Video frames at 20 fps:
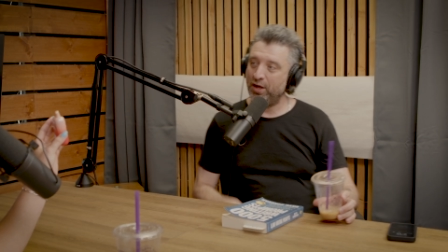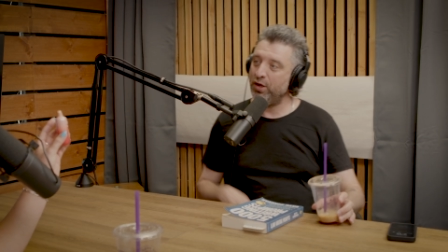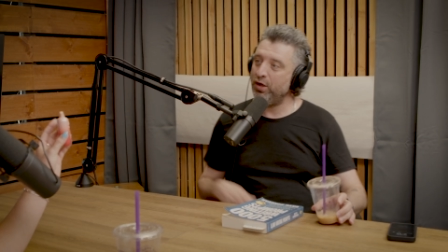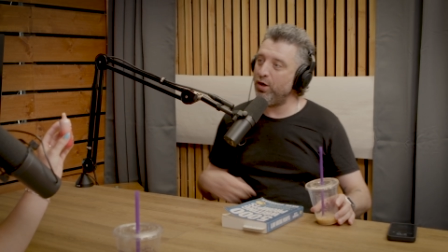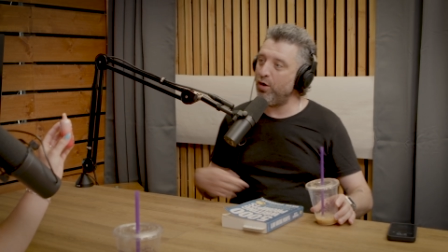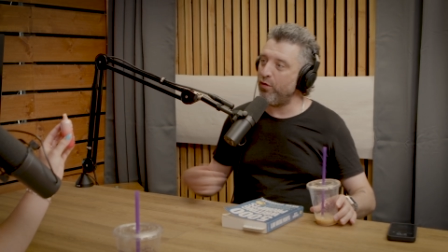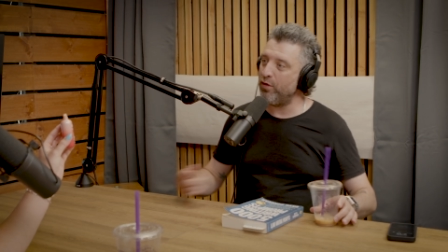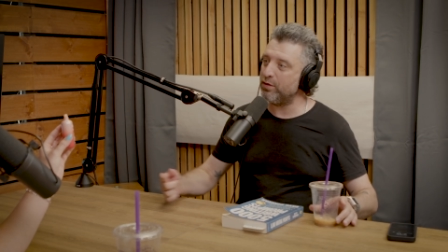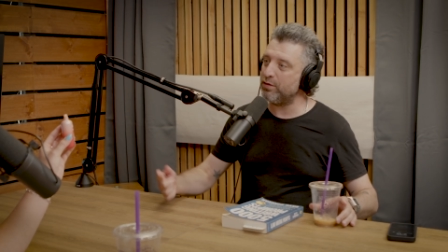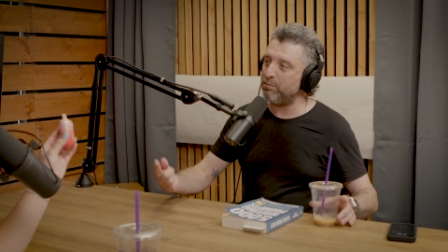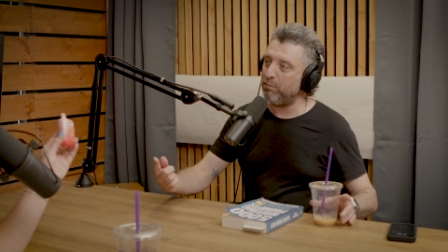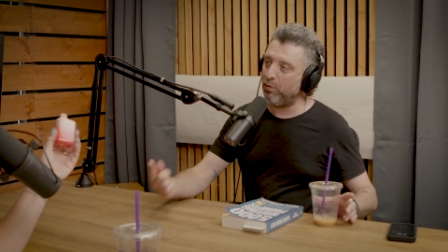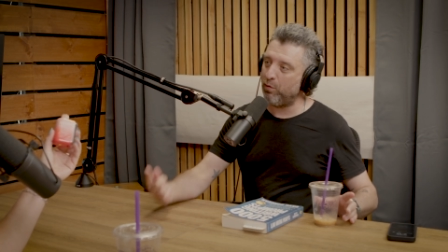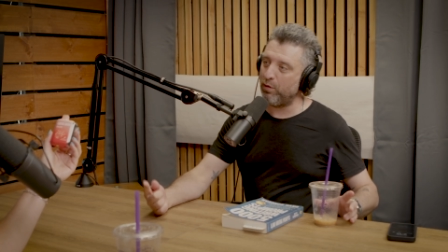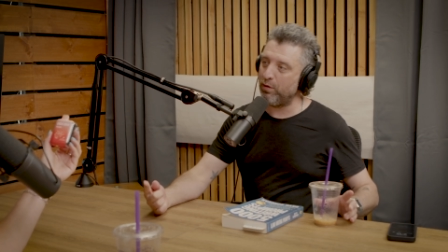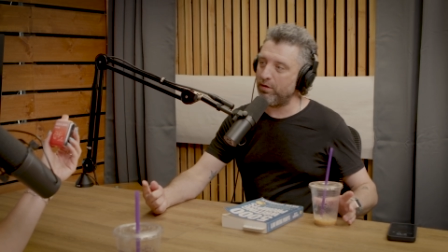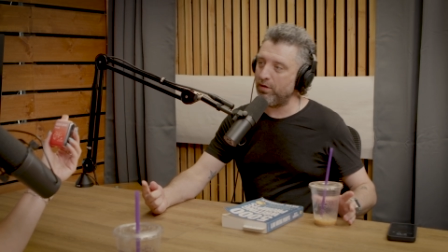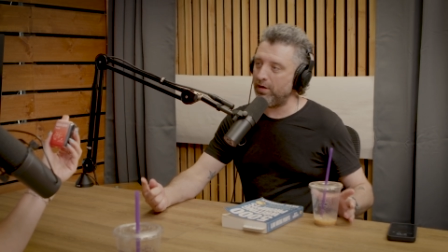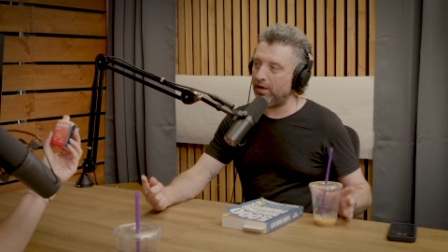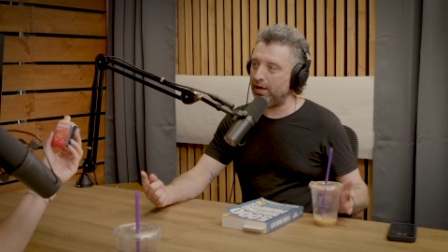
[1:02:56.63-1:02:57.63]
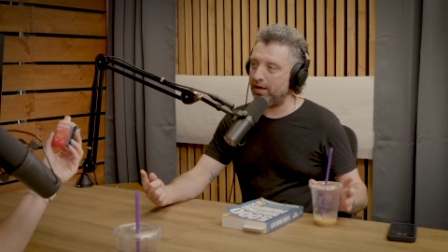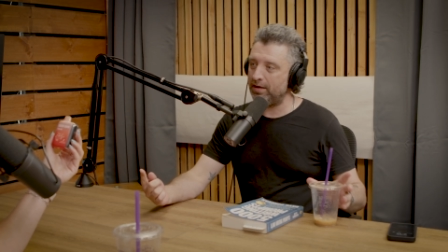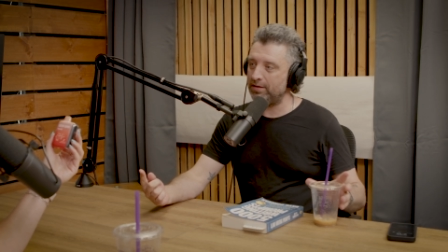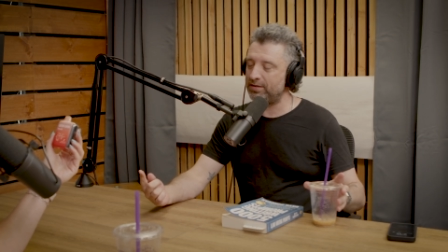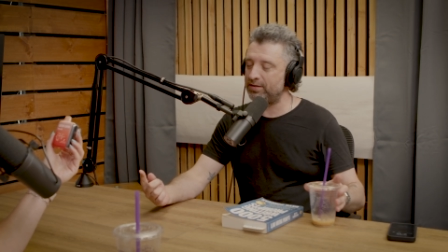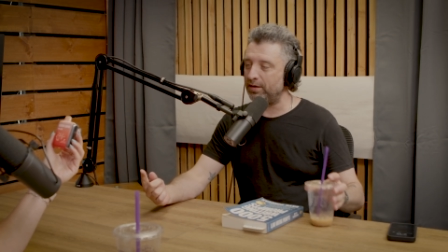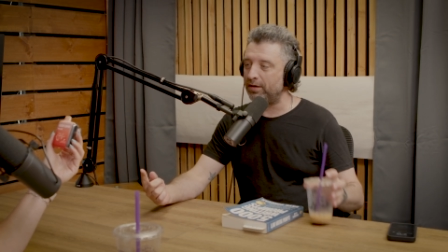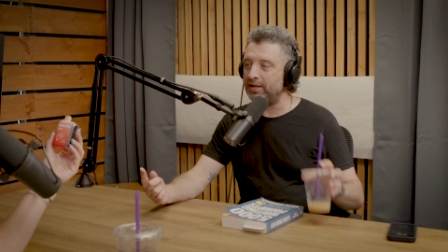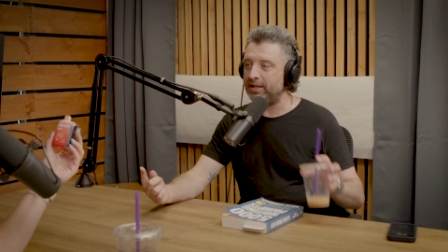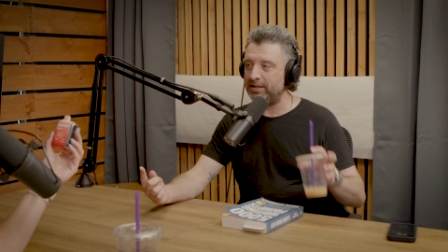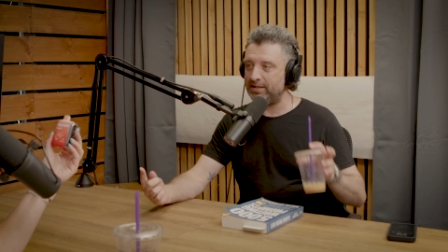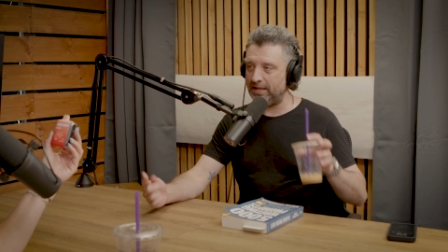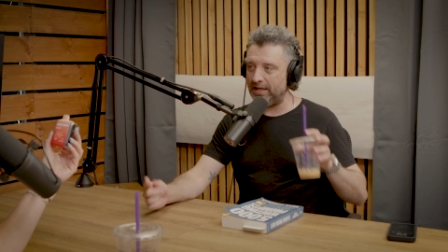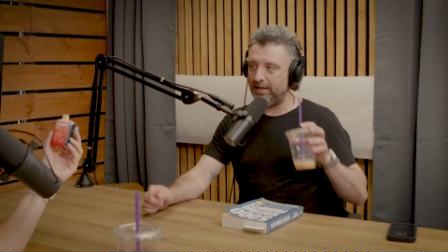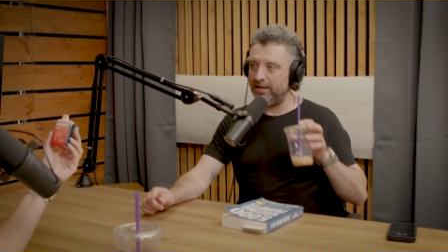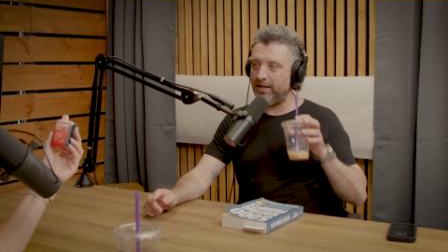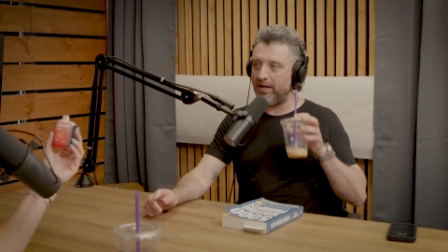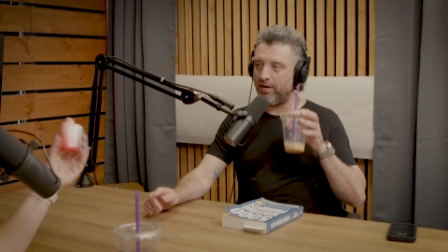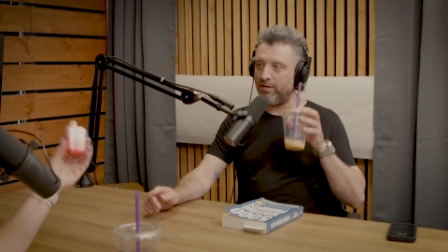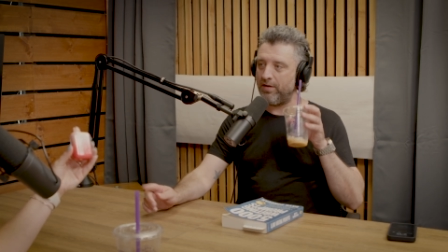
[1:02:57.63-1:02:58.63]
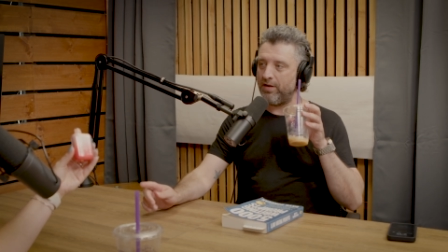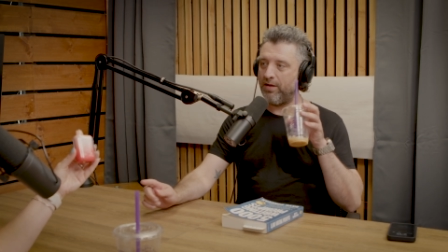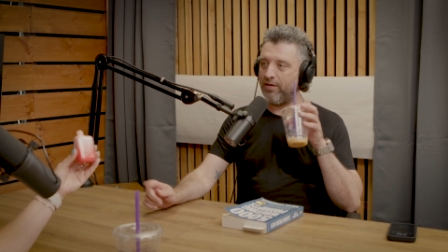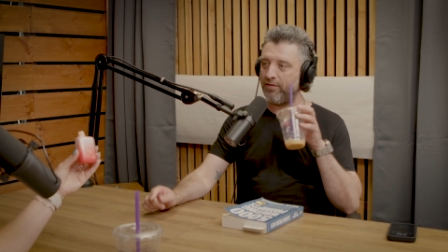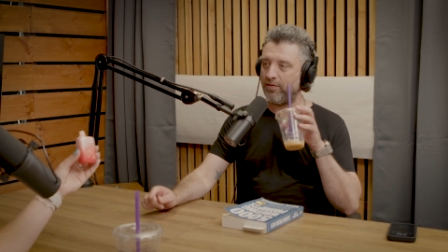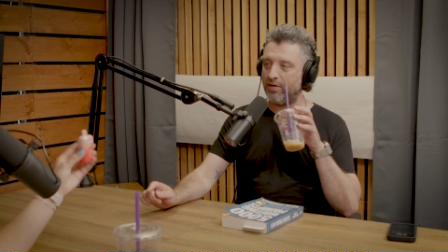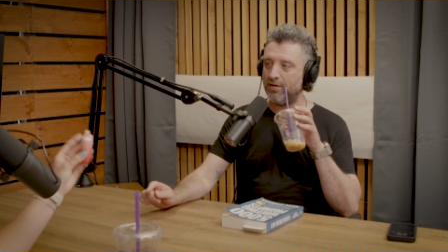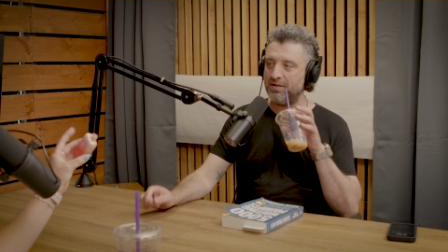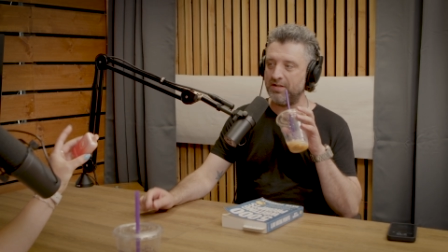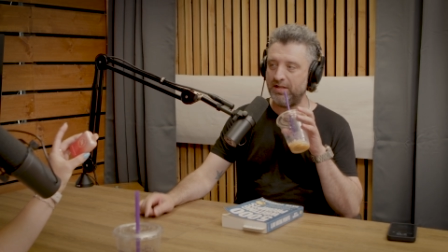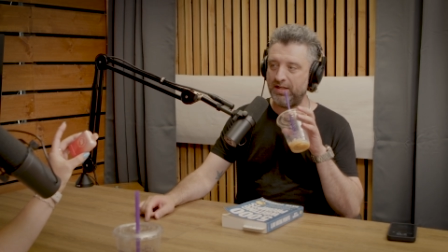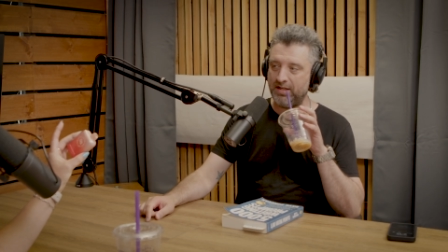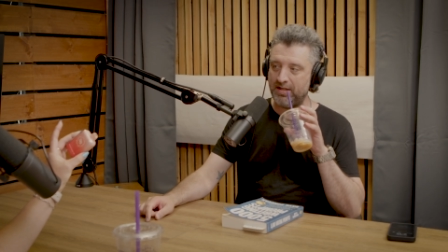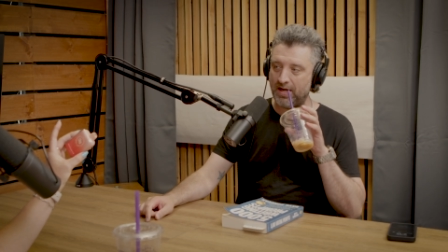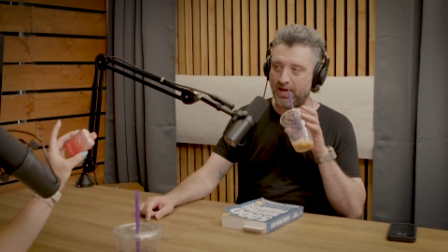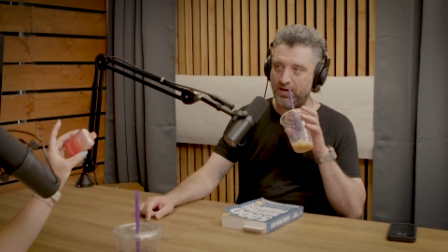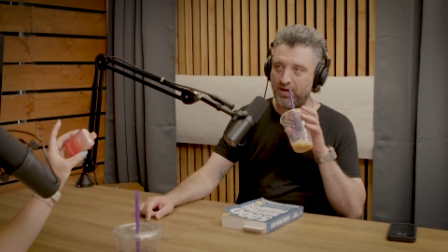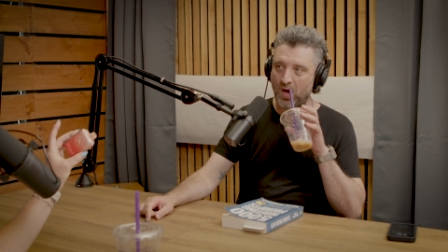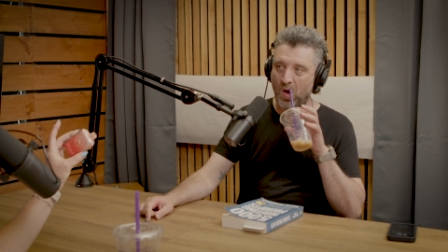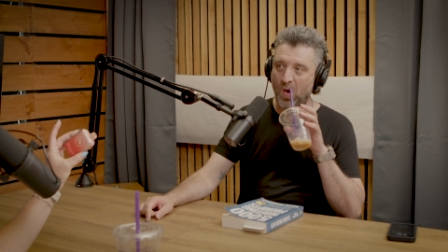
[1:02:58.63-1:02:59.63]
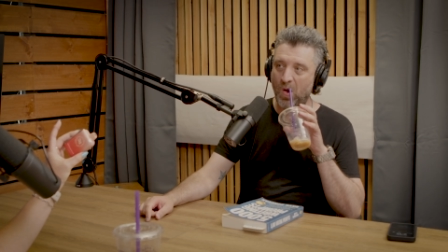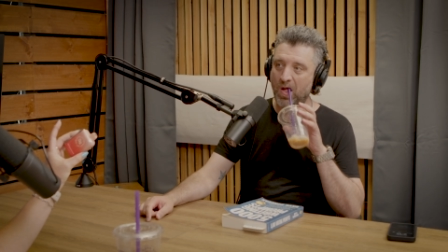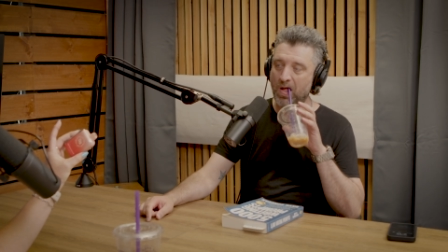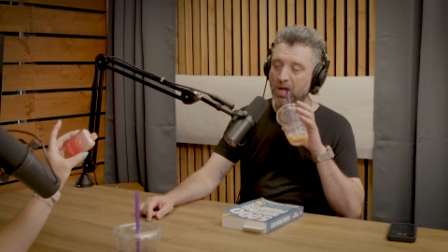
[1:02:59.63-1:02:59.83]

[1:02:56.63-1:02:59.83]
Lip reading: You know there's more circuits in there than the first Nintendo?